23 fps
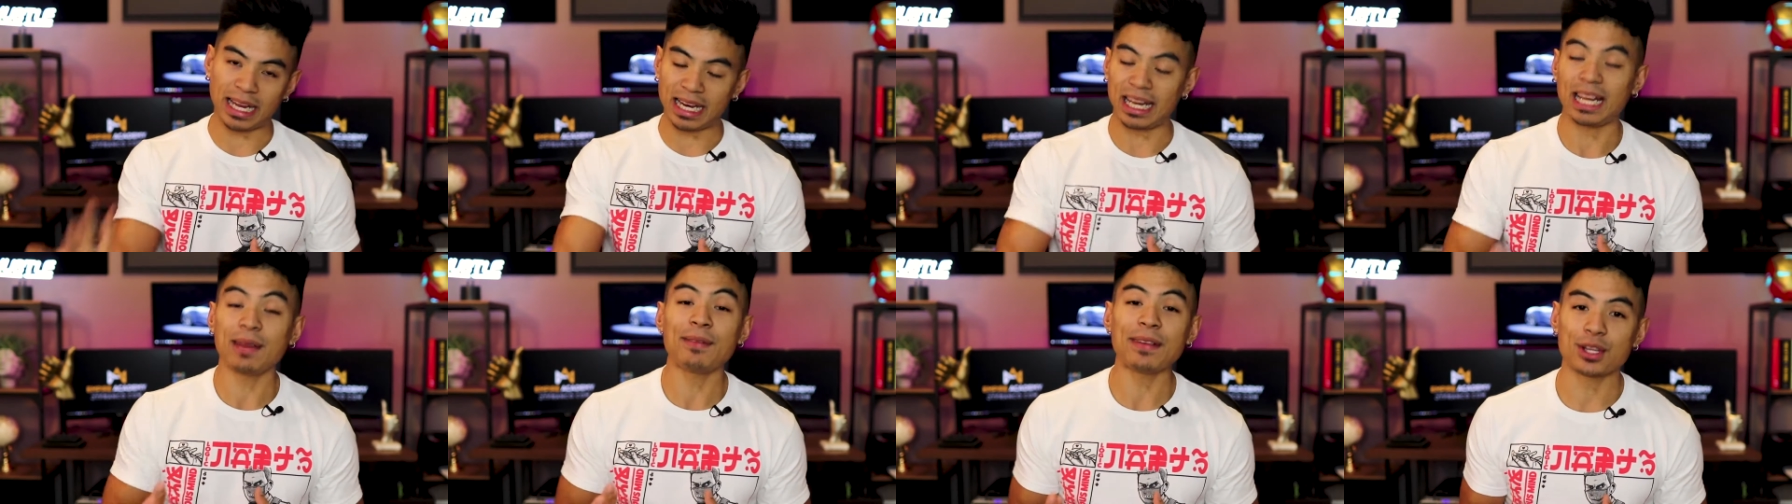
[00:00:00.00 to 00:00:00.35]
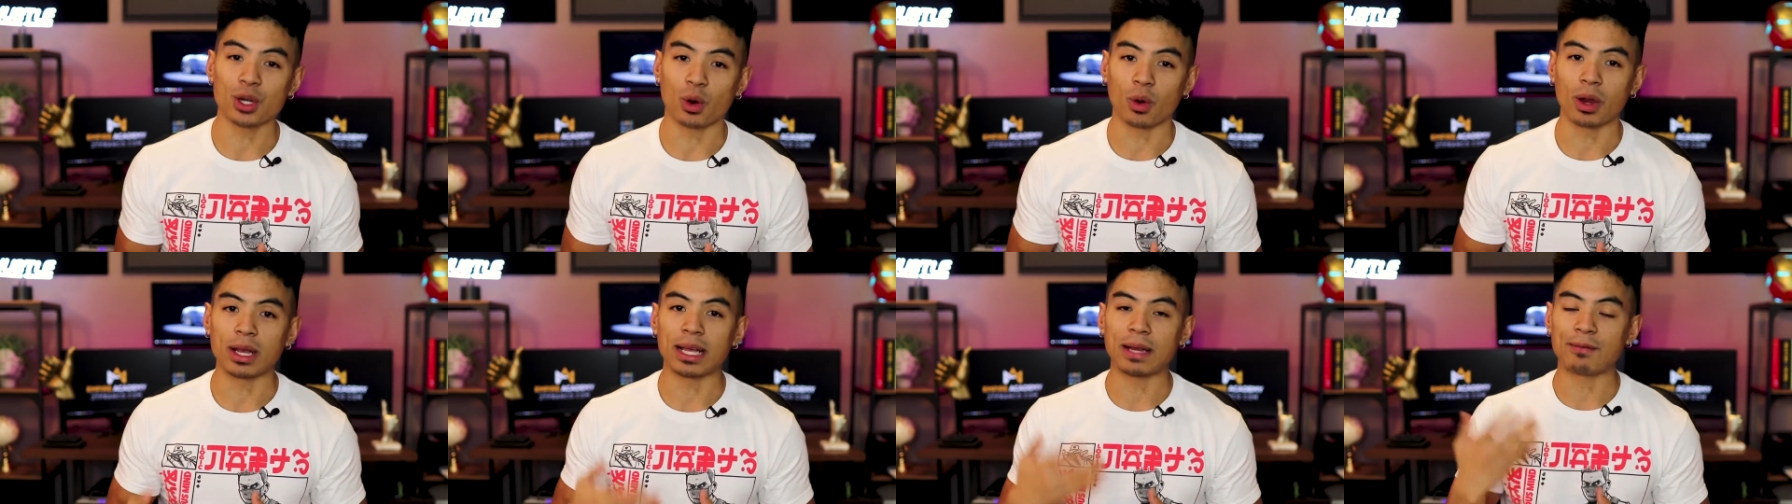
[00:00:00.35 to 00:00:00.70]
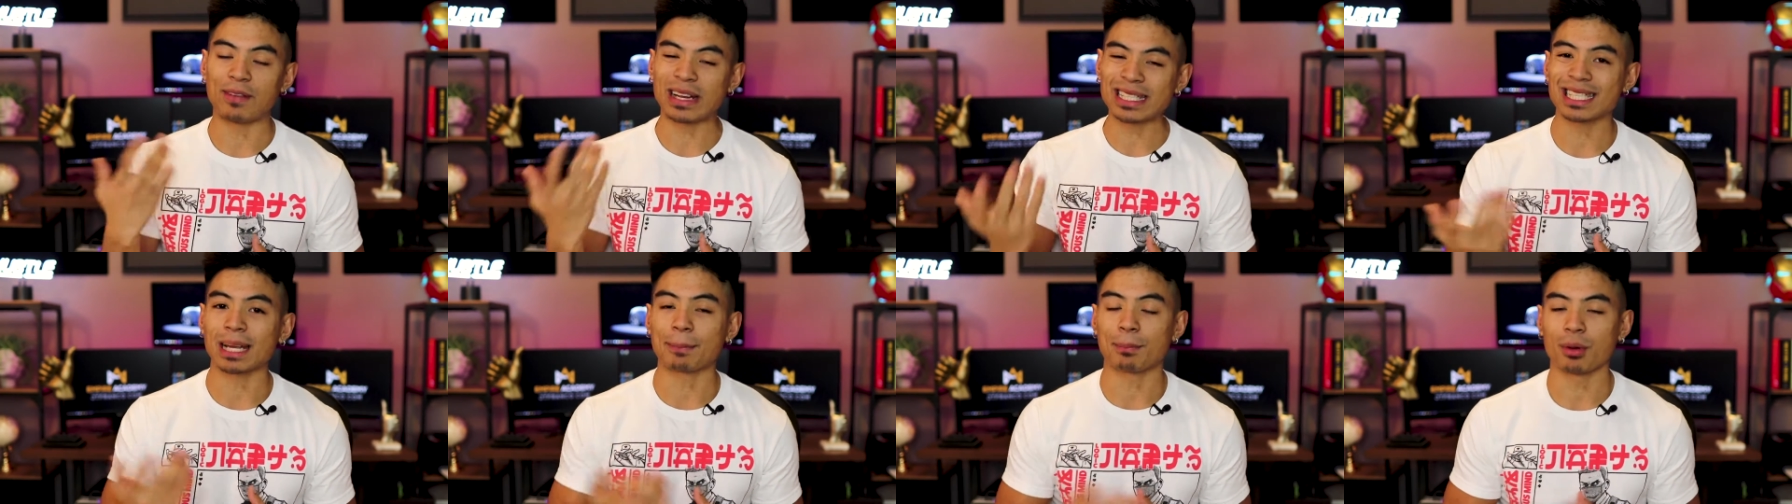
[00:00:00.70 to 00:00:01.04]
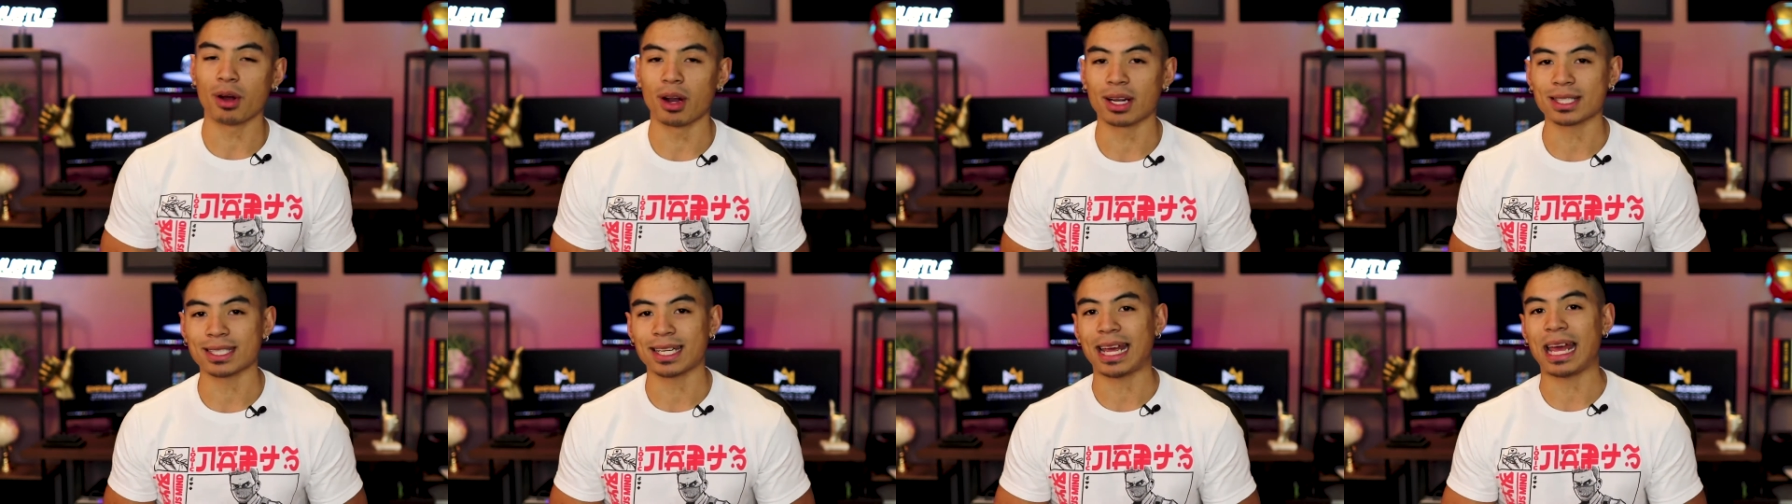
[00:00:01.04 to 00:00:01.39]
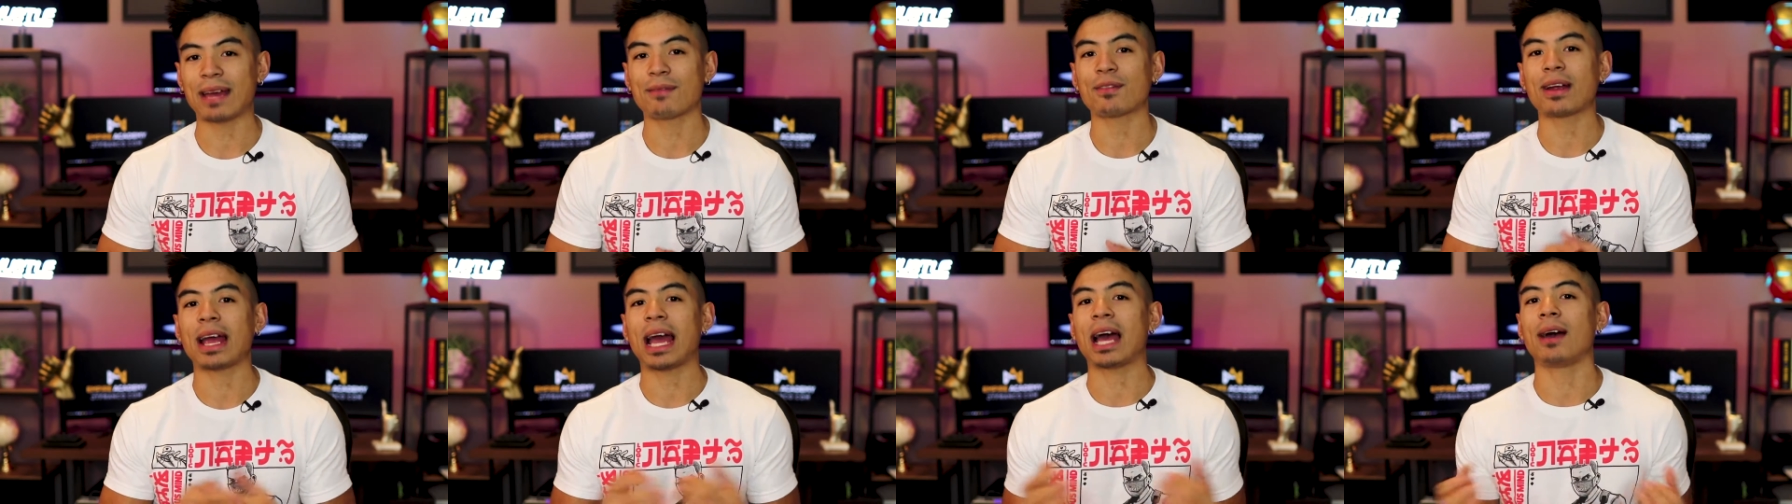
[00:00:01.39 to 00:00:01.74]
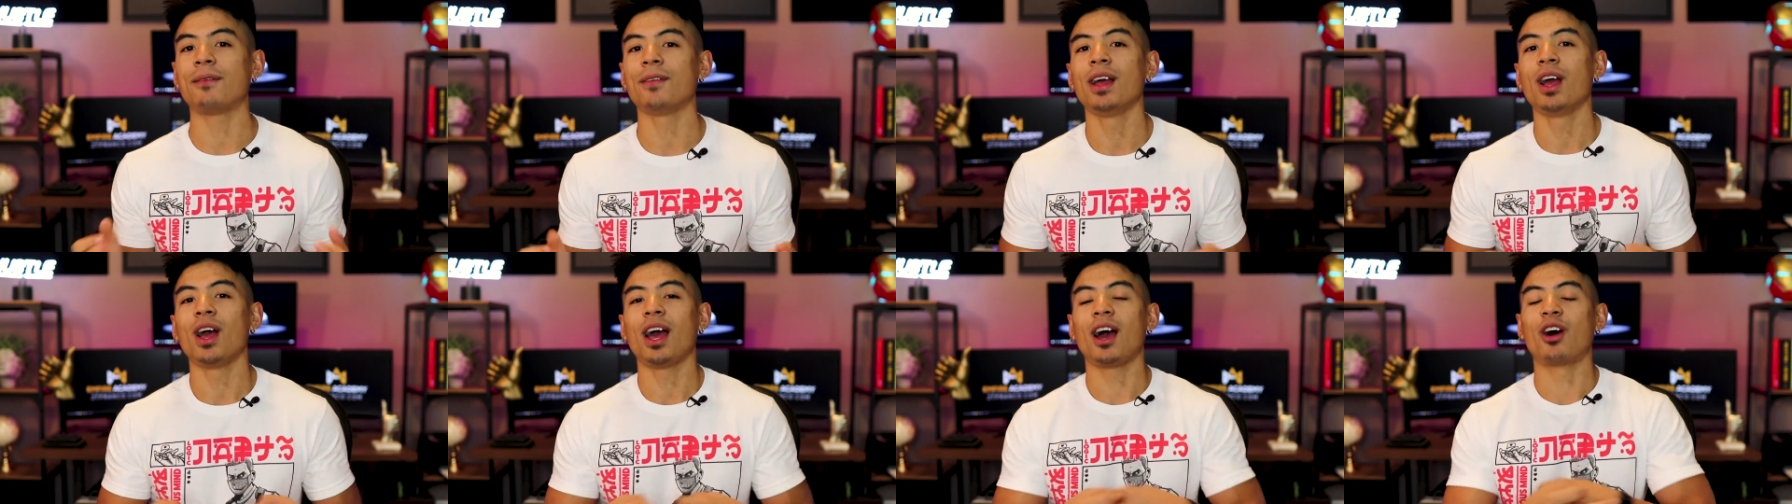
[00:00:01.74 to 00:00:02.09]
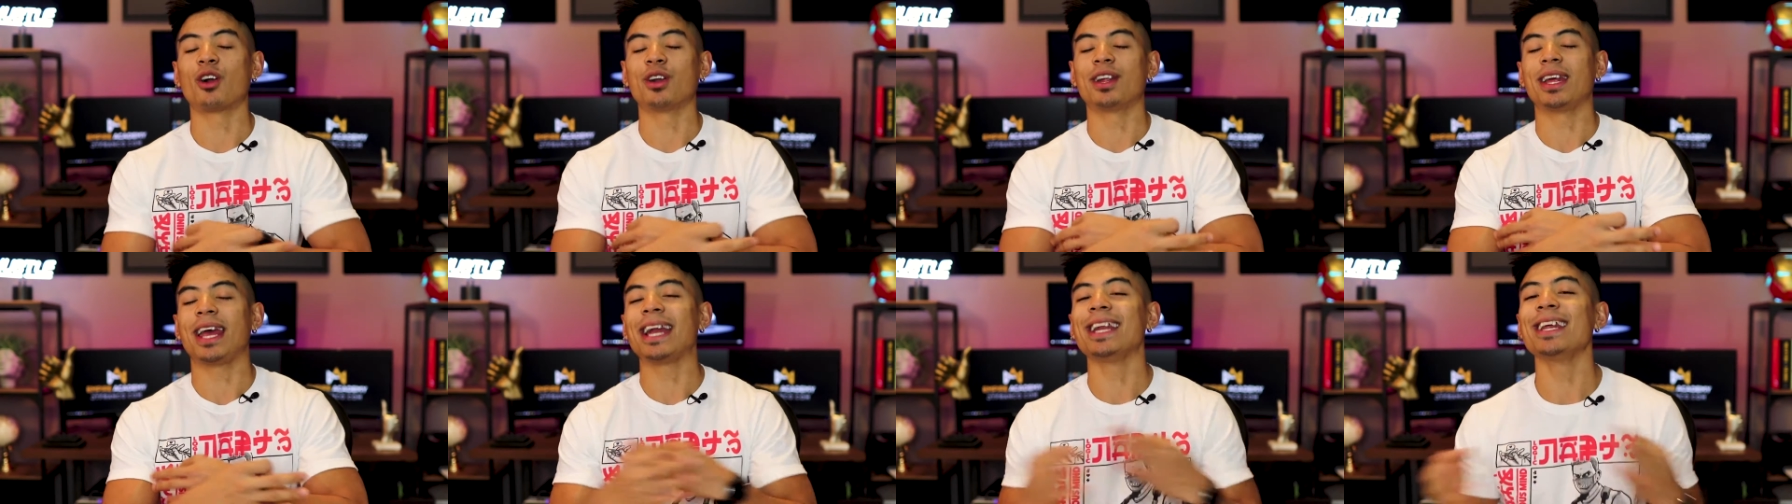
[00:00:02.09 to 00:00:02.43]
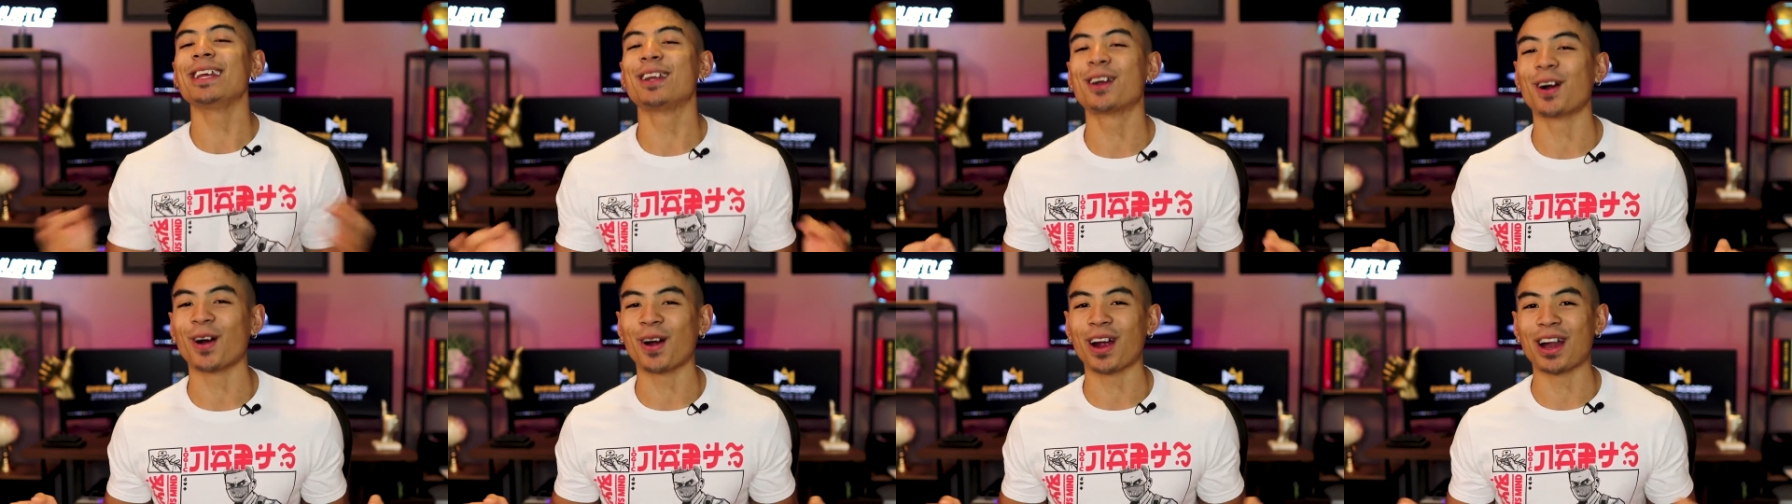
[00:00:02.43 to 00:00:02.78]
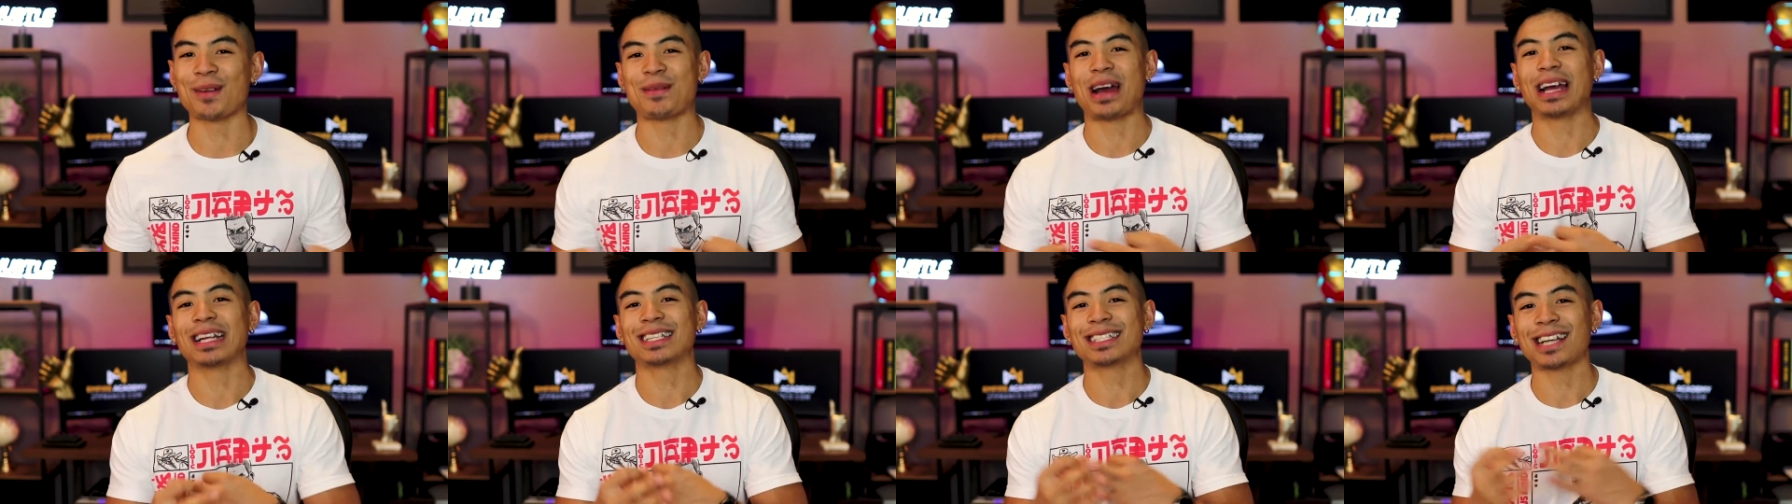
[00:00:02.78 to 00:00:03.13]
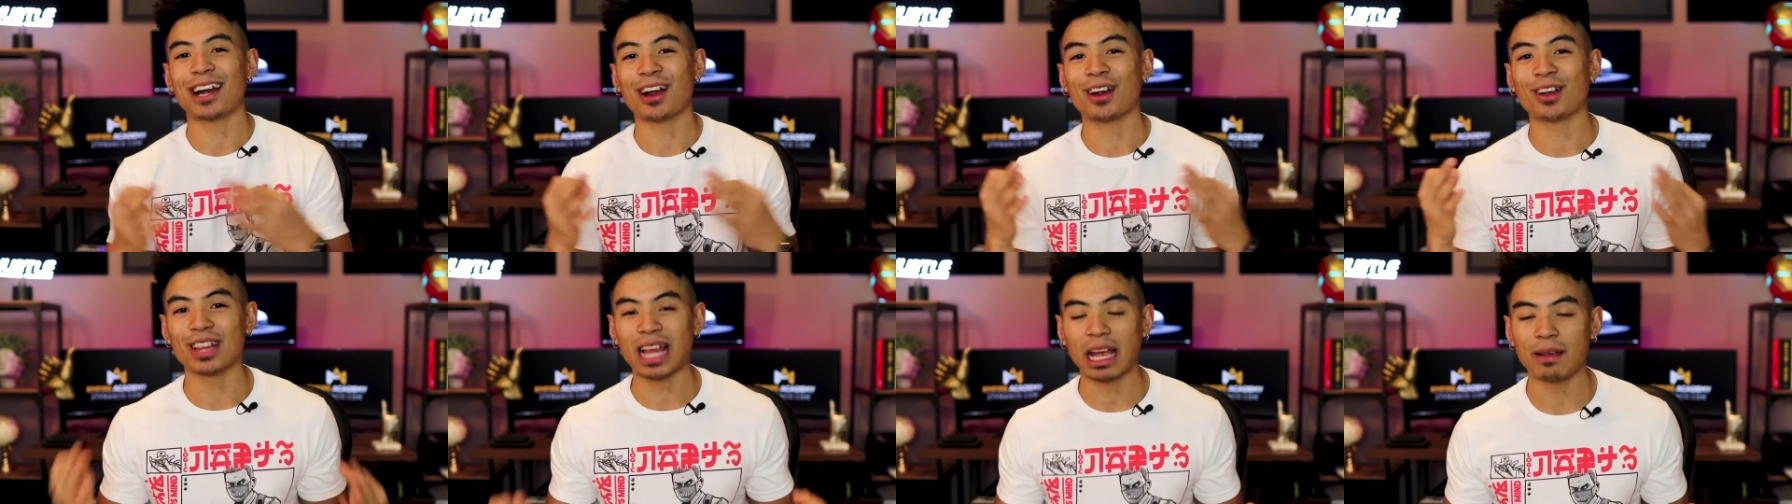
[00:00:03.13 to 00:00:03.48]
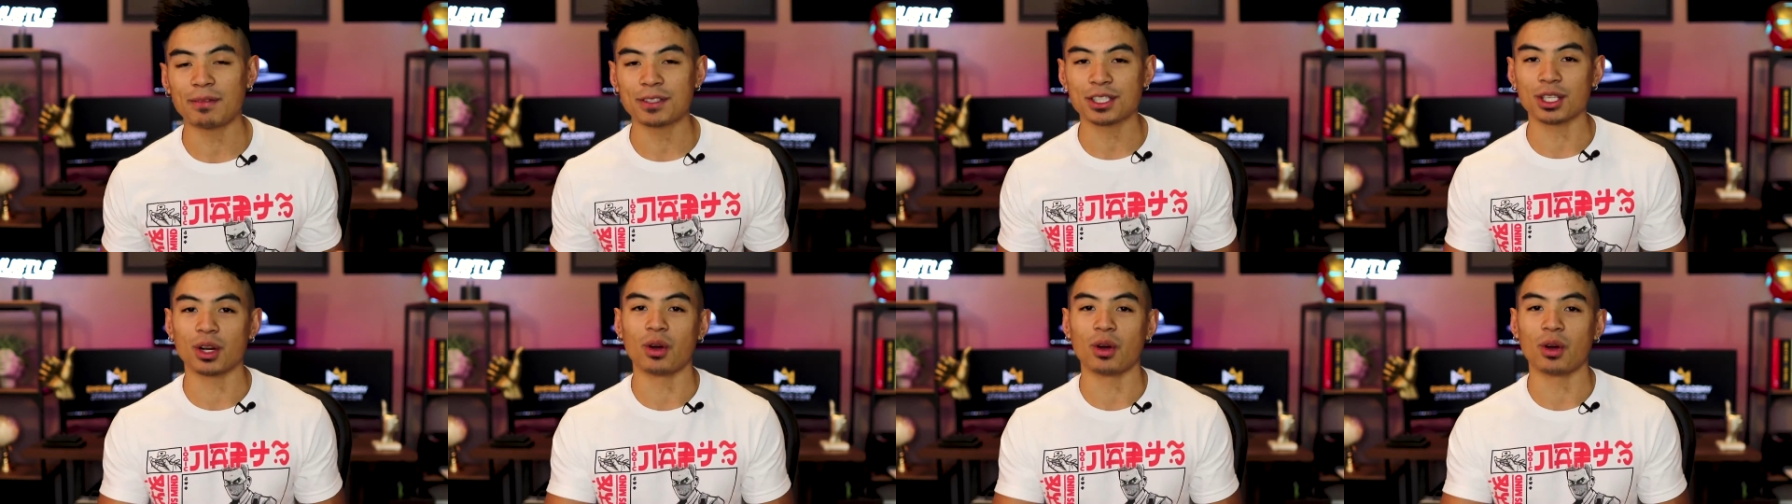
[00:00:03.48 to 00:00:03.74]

an inventory investing in products than I ever have on any car in my entire life.